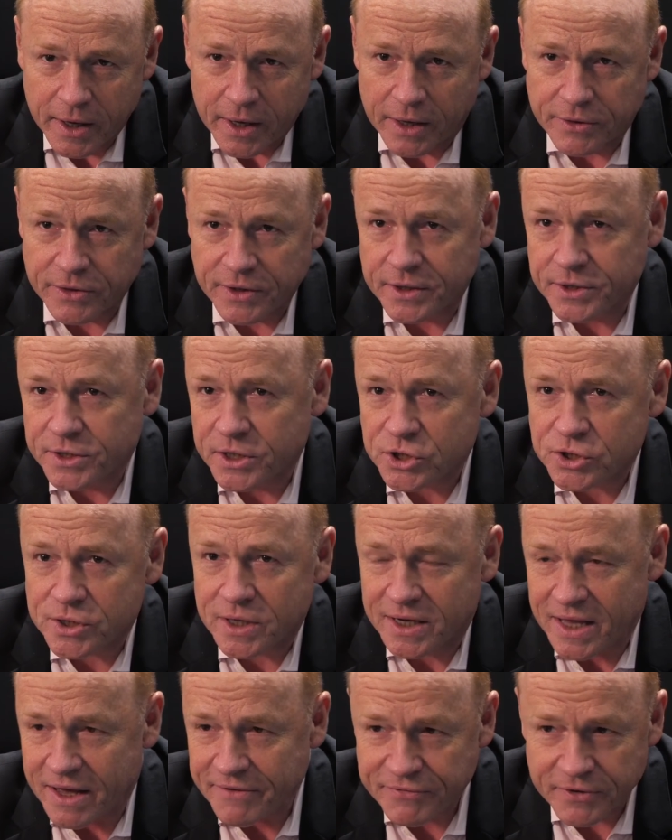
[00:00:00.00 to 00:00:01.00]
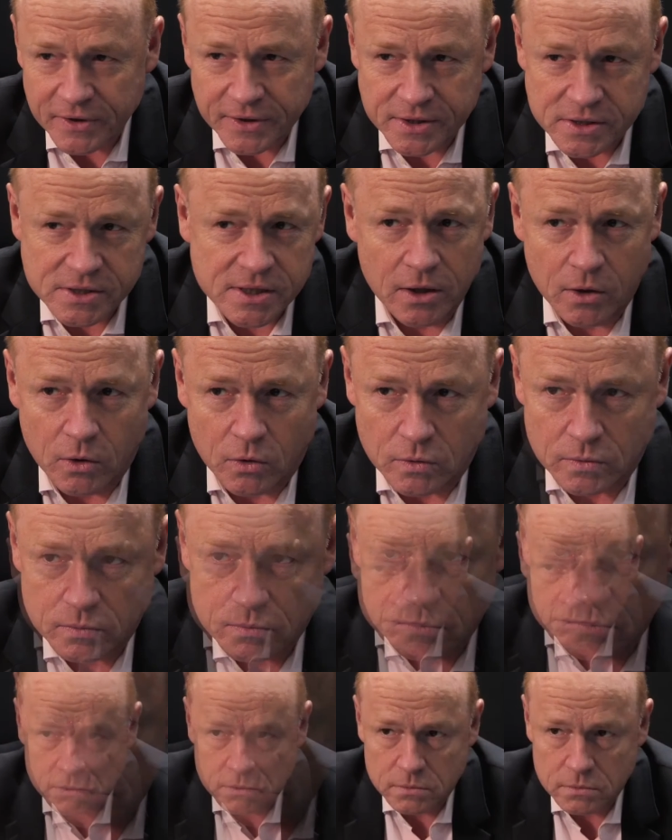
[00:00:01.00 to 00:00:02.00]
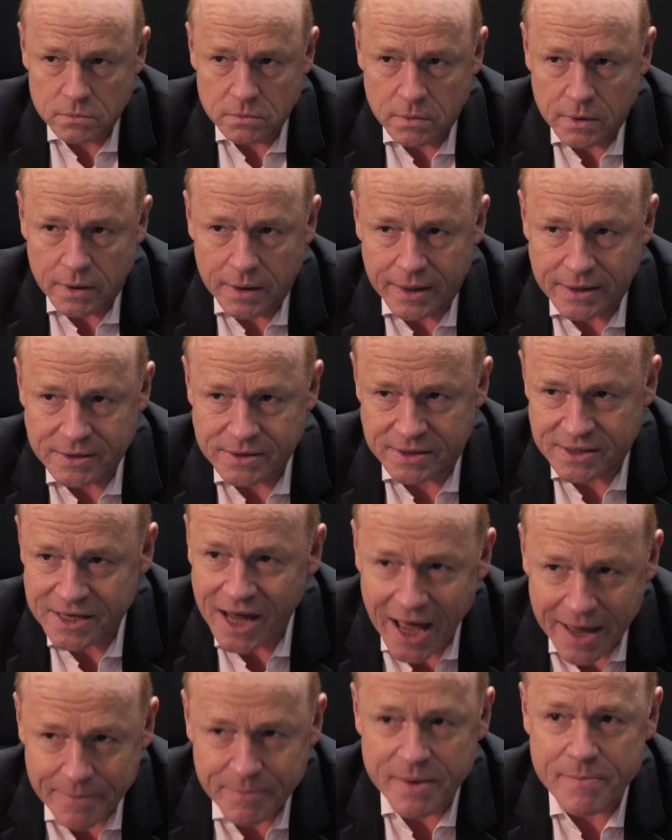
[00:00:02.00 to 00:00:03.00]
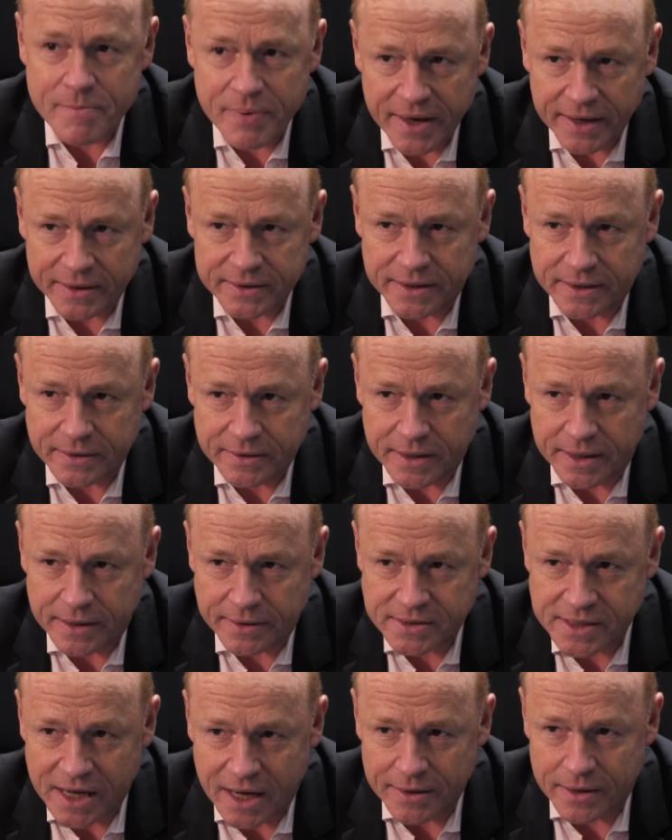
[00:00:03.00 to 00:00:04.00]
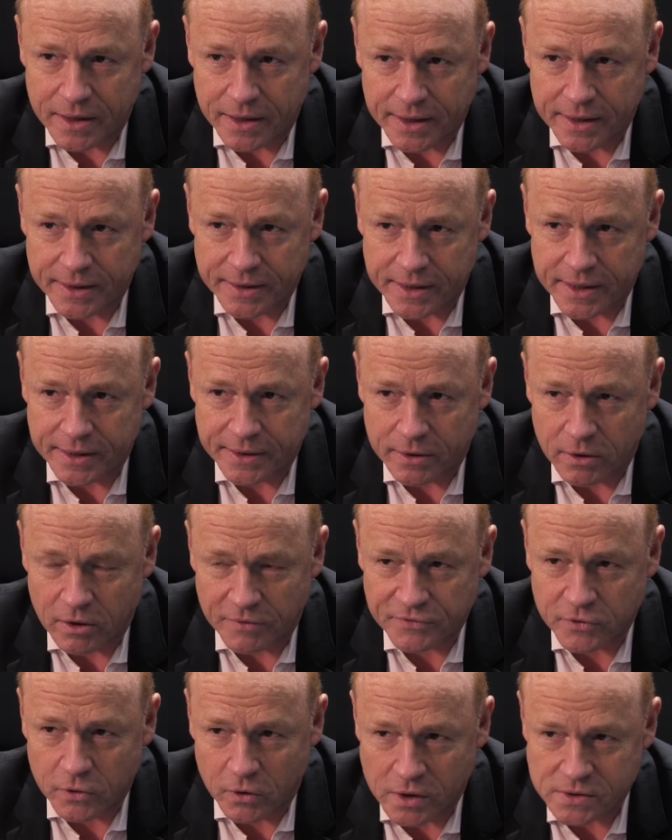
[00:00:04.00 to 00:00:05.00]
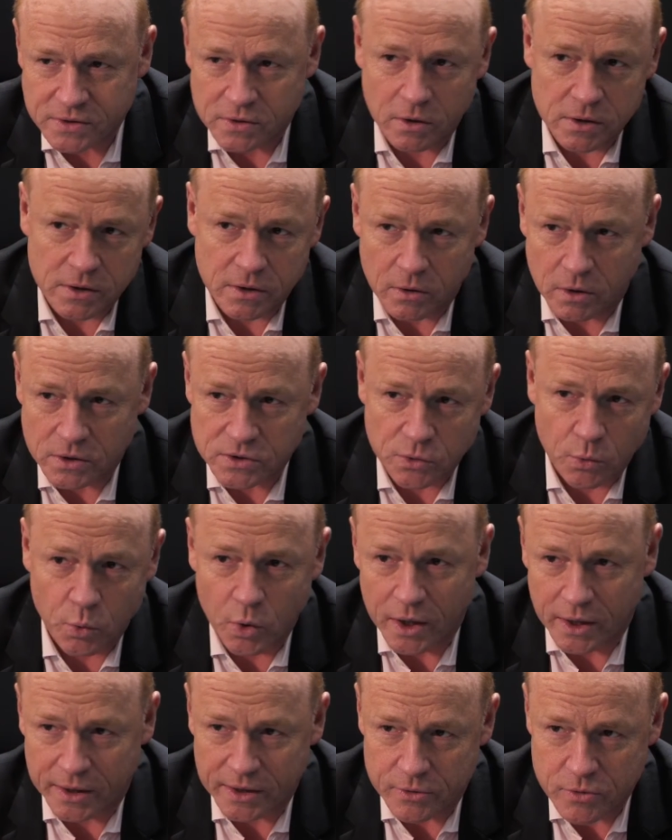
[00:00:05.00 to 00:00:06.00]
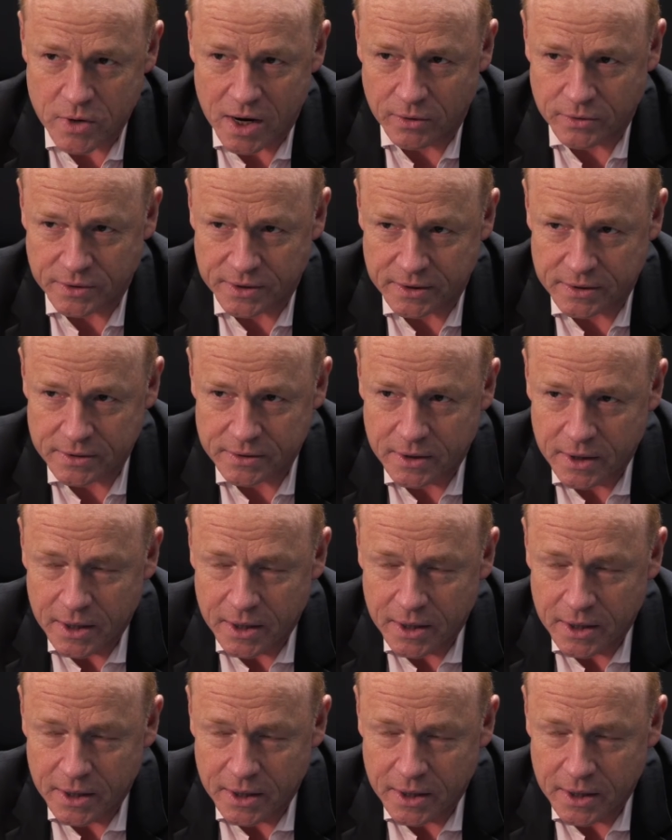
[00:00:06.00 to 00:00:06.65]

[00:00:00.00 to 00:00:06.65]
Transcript: and the additional effort is low. As a time impact and of course also work around it.